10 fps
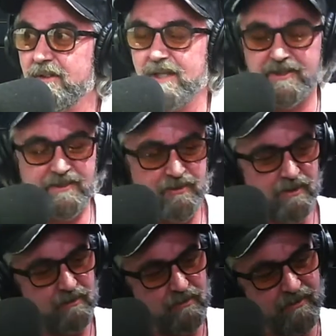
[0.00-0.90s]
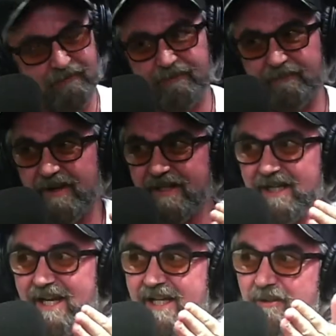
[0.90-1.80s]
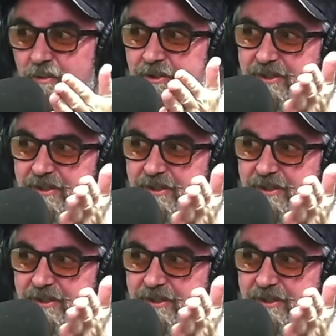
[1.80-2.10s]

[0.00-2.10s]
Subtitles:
It's kind of got a funny angle on it,